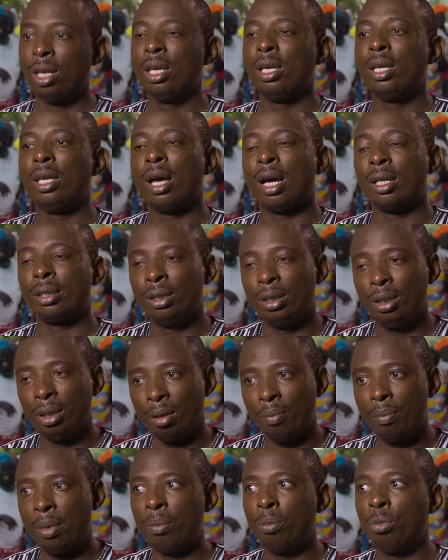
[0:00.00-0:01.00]
to
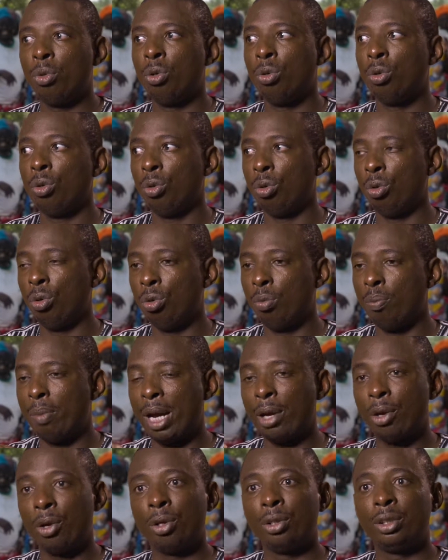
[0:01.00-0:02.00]
show and attract
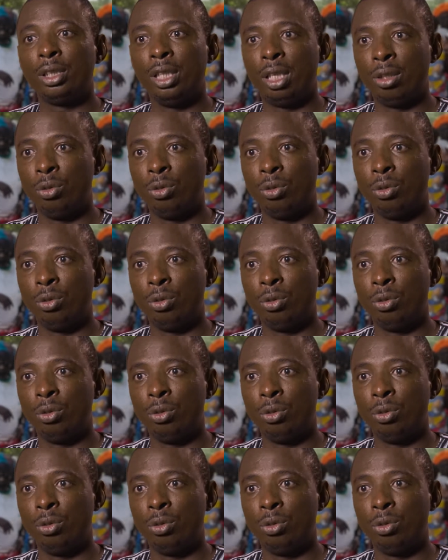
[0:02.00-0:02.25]
others.